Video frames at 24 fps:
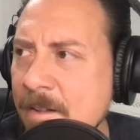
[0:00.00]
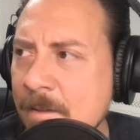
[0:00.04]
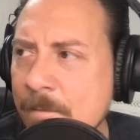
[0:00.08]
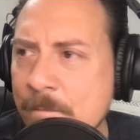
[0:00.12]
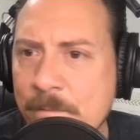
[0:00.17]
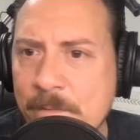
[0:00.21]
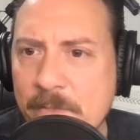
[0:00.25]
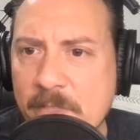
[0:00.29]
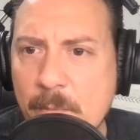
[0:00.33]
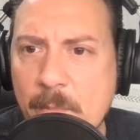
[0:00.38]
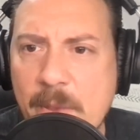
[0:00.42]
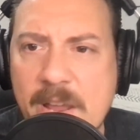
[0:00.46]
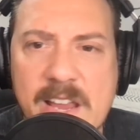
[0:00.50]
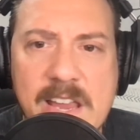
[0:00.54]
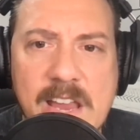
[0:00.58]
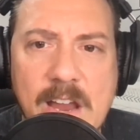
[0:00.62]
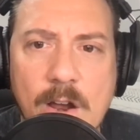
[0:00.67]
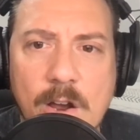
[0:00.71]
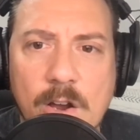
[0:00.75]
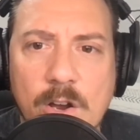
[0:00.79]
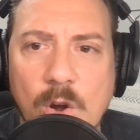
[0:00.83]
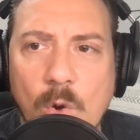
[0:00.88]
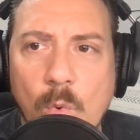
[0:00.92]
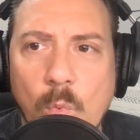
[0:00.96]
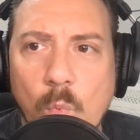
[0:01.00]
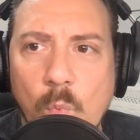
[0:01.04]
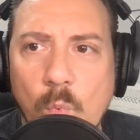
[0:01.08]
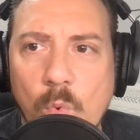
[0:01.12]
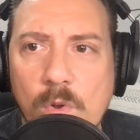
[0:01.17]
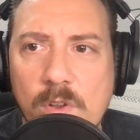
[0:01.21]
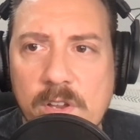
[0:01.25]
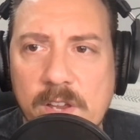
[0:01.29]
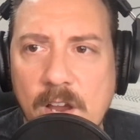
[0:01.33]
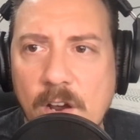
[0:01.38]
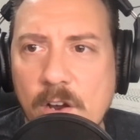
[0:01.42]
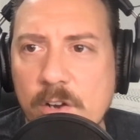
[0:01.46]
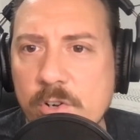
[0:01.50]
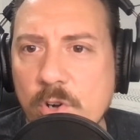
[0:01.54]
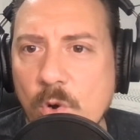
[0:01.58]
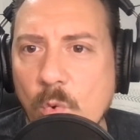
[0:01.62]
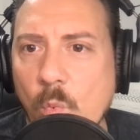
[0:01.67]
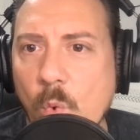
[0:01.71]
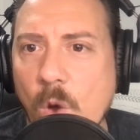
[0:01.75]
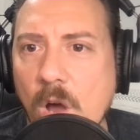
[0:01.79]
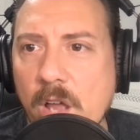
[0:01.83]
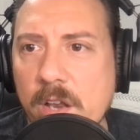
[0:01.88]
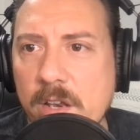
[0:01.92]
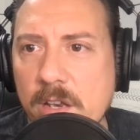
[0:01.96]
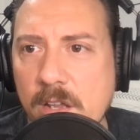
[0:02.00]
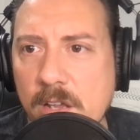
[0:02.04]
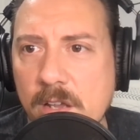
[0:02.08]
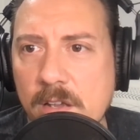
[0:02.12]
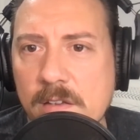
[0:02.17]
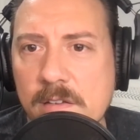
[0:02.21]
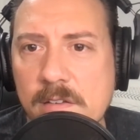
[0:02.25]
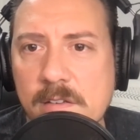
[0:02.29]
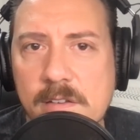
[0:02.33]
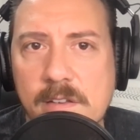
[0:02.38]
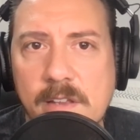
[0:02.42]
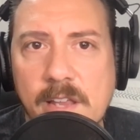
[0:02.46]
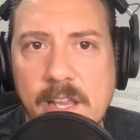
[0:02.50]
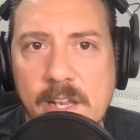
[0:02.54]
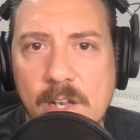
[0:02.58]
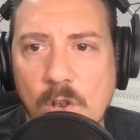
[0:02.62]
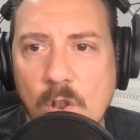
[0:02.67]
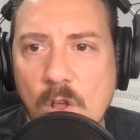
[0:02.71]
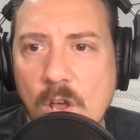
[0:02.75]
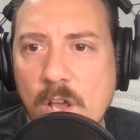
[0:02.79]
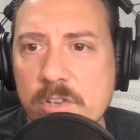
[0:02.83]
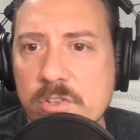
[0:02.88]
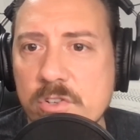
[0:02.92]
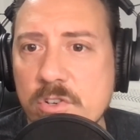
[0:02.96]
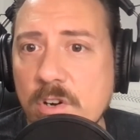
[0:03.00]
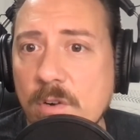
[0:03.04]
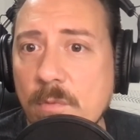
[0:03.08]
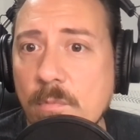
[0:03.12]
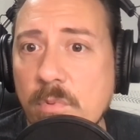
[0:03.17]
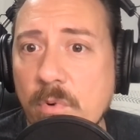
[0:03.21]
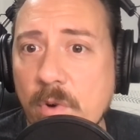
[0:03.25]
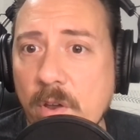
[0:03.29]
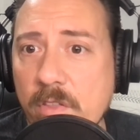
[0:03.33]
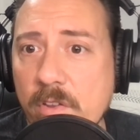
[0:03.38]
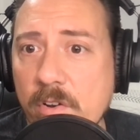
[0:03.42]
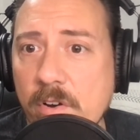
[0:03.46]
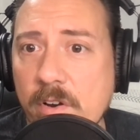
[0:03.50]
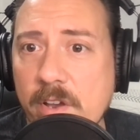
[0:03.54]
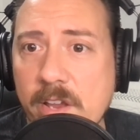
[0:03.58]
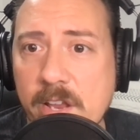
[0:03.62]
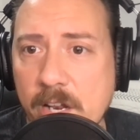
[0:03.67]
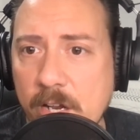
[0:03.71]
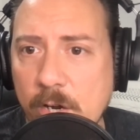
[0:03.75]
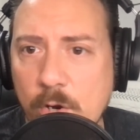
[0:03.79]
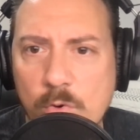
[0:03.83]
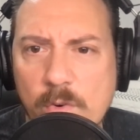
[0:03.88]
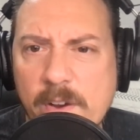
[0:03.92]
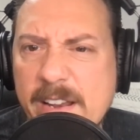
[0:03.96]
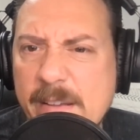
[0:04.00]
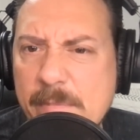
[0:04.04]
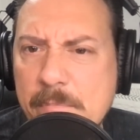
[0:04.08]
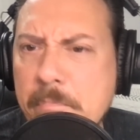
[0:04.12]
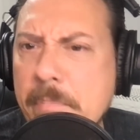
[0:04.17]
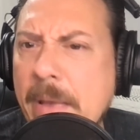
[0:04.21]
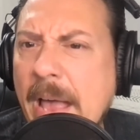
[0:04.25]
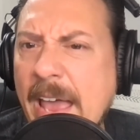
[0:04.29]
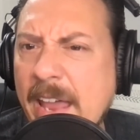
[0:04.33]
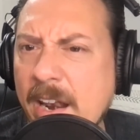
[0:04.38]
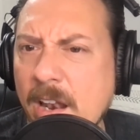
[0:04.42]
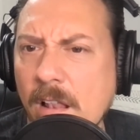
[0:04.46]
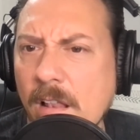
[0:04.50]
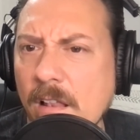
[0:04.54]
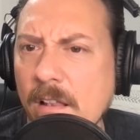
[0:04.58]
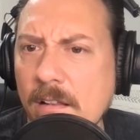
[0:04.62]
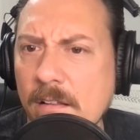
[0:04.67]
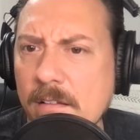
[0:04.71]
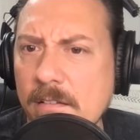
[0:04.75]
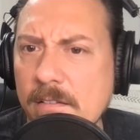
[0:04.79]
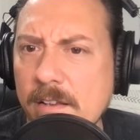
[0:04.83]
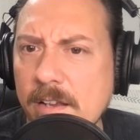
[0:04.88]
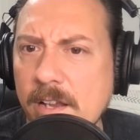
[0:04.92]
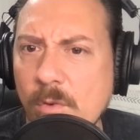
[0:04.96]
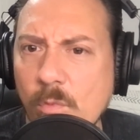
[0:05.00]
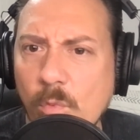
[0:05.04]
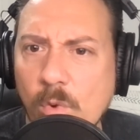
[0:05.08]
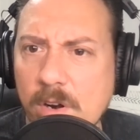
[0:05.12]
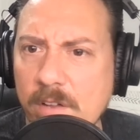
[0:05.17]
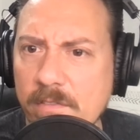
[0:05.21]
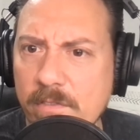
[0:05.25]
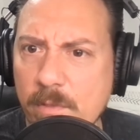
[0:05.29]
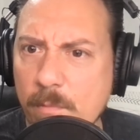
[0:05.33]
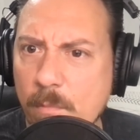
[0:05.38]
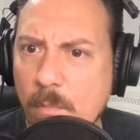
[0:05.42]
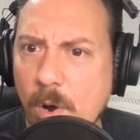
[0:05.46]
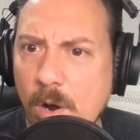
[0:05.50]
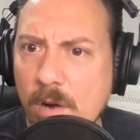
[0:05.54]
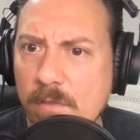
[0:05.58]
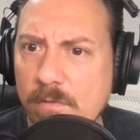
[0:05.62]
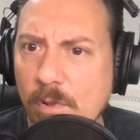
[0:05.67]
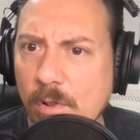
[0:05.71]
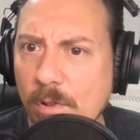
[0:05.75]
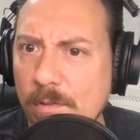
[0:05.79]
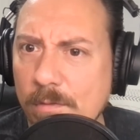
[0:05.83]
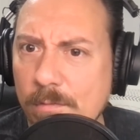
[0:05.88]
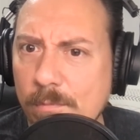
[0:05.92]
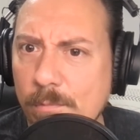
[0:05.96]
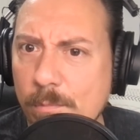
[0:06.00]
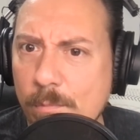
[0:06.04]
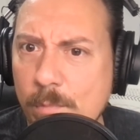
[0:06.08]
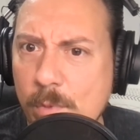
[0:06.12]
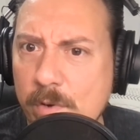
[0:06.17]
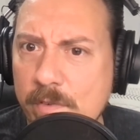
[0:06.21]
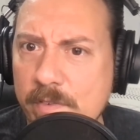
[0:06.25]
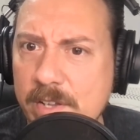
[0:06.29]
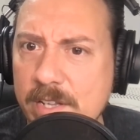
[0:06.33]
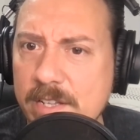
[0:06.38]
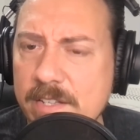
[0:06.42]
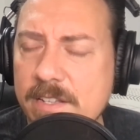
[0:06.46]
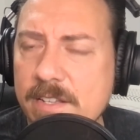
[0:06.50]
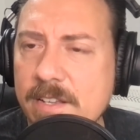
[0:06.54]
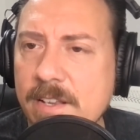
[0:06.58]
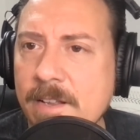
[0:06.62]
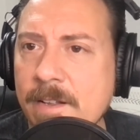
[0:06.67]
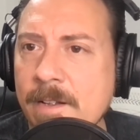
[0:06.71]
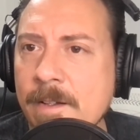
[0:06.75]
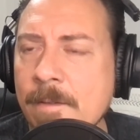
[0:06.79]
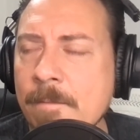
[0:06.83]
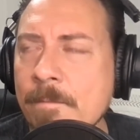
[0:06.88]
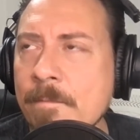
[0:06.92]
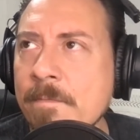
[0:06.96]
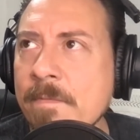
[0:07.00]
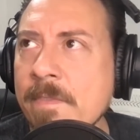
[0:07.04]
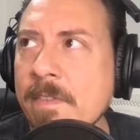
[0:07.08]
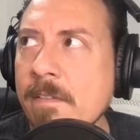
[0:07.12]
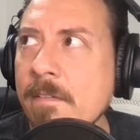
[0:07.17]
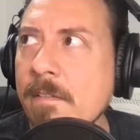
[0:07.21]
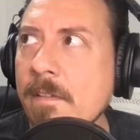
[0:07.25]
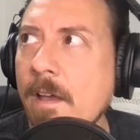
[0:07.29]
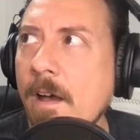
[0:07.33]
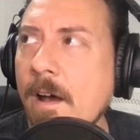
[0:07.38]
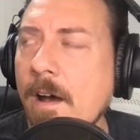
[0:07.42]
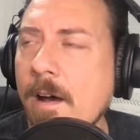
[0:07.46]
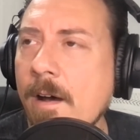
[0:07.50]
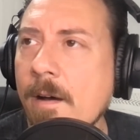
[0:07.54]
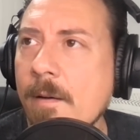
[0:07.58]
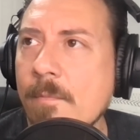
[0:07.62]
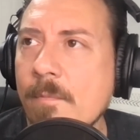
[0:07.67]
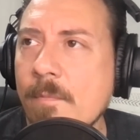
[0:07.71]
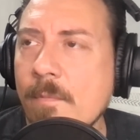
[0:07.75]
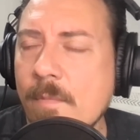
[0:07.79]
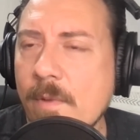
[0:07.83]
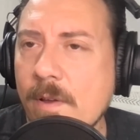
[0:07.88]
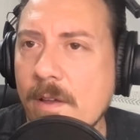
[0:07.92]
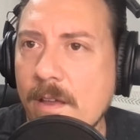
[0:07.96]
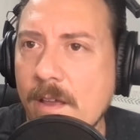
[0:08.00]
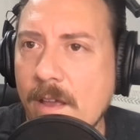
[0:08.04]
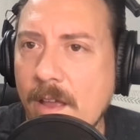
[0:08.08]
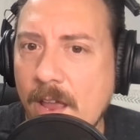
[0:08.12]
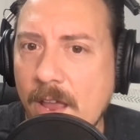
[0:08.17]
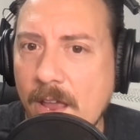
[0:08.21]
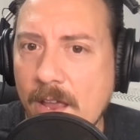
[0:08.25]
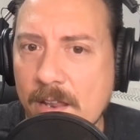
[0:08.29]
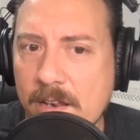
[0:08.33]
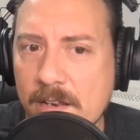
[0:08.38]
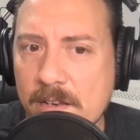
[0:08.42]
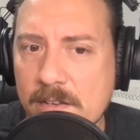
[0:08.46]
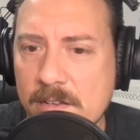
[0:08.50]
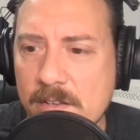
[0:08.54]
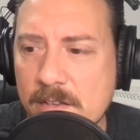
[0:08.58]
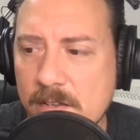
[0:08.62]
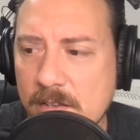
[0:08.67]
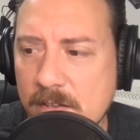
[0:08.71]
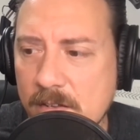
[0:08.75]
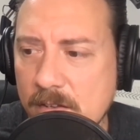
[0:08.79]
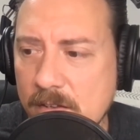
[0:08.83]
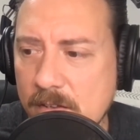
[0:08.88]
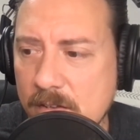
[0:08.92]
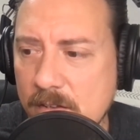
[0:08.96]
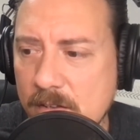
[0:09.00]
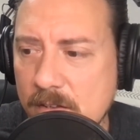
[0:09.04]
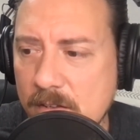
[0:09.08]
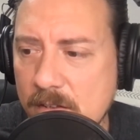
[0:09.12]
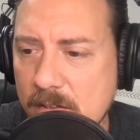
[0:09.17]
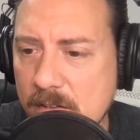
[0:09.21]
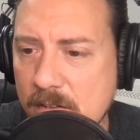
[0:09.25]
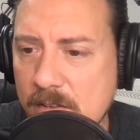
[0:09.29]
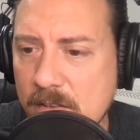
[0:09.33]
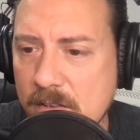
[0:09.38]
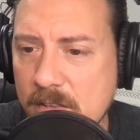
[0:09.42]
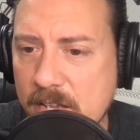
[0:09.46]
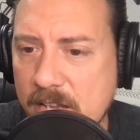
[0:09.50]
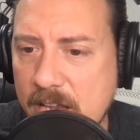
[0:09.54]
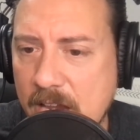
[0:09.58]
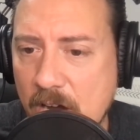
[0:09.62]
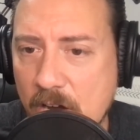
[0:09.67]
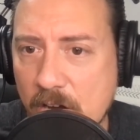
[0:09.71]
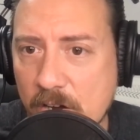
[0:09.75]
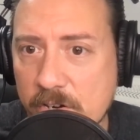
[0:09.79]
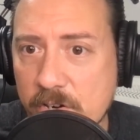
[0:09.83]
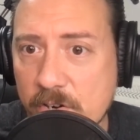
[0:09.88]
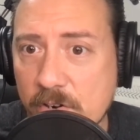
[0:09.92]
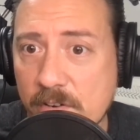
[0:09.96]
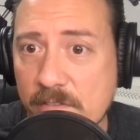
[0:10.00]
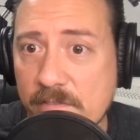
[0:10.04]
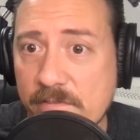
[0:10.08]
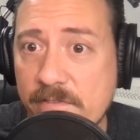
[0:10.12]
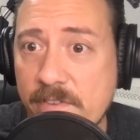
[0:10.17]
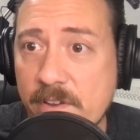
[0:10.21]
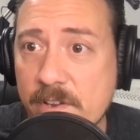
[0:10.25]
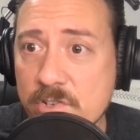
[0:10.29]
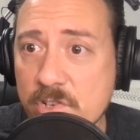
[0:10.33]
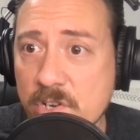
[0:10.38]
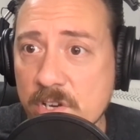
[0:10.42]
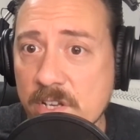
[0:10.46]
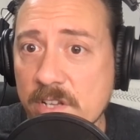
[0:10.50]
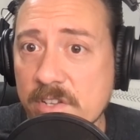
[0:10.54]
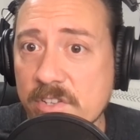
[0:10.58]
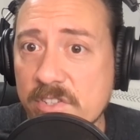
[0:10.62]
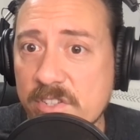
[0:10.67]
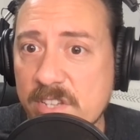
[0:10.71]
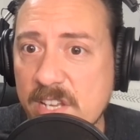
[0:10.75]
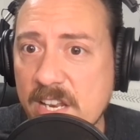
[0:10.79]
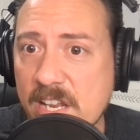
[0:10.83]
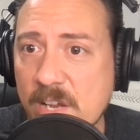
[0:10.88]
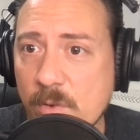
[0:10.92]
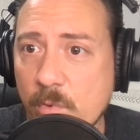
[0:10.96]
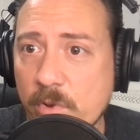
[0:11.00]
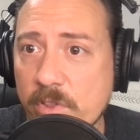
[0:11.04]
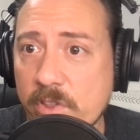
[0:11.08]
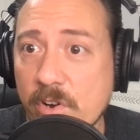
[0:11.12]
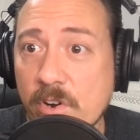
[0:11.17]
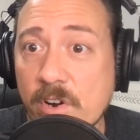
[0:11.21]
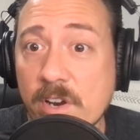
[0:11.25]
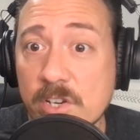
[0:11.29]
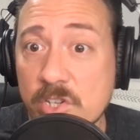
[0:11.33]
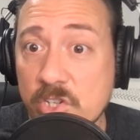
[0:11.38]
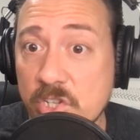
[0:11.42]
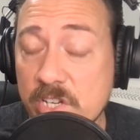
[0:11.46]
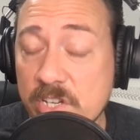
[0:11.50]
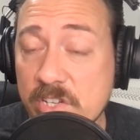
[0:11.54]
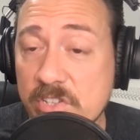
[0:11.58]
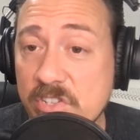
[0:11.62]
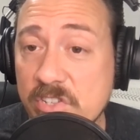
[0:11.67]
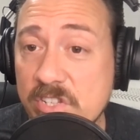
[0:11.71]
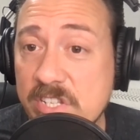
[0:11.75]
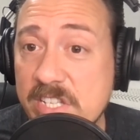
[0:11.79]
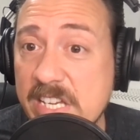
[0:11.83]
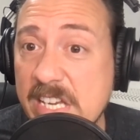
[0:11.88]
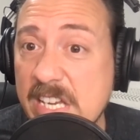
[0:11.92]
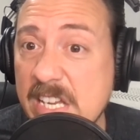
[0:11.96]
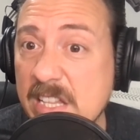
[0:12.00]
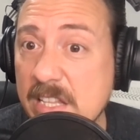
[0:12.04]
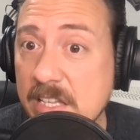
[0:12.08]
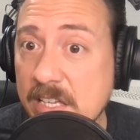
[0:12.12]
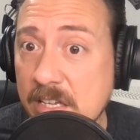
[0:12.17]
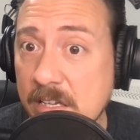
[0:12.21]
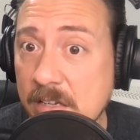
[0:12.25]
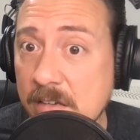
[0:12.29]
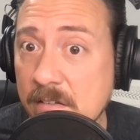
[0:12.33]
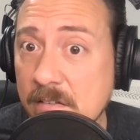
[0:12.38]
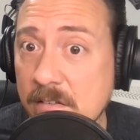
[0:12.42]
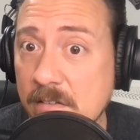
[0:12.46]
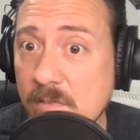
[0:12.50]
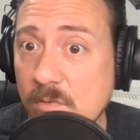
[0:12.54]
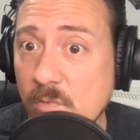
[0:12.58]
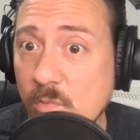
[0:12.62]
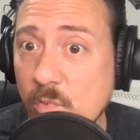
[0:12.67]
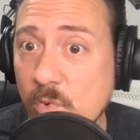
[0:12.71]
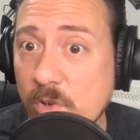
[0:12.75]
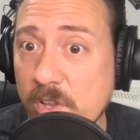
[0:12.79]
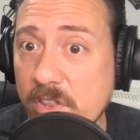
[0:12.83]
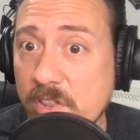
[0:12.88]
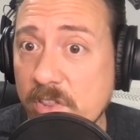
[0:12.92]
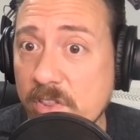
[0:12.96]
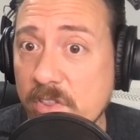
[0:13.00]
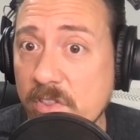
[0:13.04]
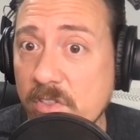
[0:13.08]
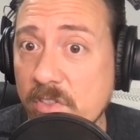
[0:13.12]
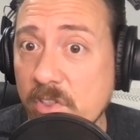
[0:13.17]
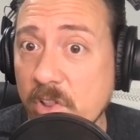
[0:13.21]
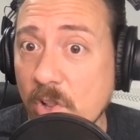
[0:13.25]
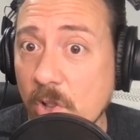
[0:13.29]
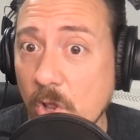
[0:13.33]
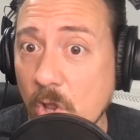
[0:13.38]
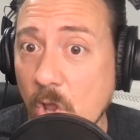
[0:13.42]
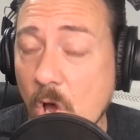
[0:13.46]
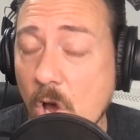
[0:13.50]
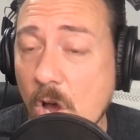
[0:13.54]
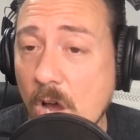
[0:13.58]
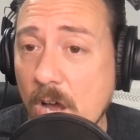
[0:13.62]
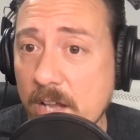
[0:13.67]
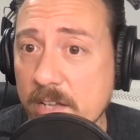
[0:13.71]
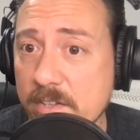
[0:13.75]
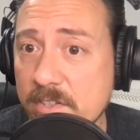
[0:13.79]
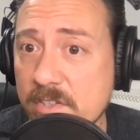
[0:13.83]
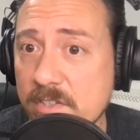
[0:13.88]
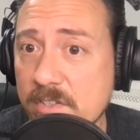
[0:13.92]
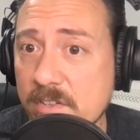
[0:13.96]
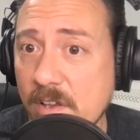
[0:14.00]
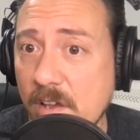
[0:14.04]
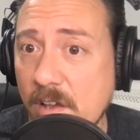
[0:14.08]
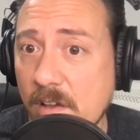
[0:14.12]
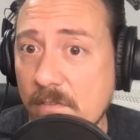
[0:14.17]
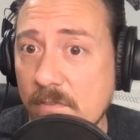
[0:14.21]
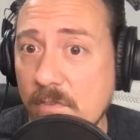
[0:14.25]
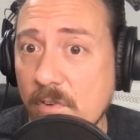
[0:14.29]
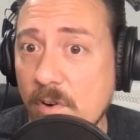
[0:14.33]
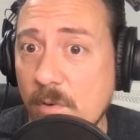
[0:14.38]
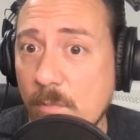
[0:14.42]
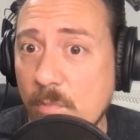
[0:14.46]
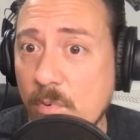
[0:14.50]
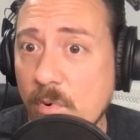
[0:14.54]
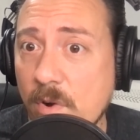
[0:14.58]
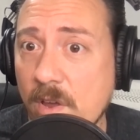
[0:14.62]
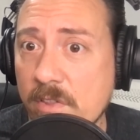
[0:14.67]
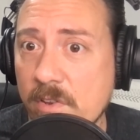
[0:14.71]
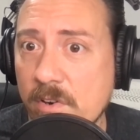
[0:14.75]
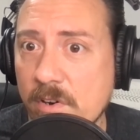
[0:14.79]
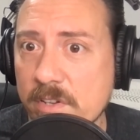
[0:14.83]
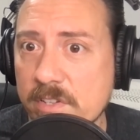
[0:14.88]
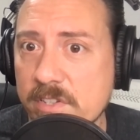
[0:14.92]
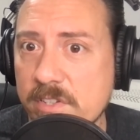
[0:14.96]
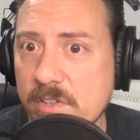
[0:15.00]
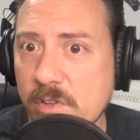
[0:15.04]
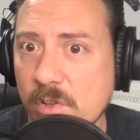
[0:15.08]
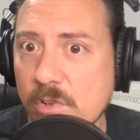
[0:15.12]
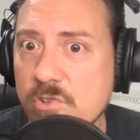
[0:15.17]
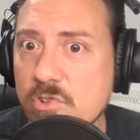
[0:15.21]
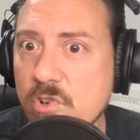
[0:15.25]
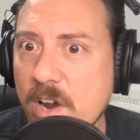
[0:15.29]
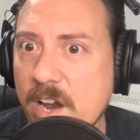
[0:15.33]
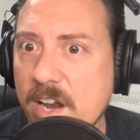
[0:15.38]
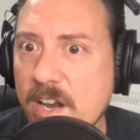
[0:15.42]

the main character Wanda had lost her brother in a great battle in one of the Marvel movies. And the character of Vision is sitting with her as she's dealing with the loss of her brother and still trying to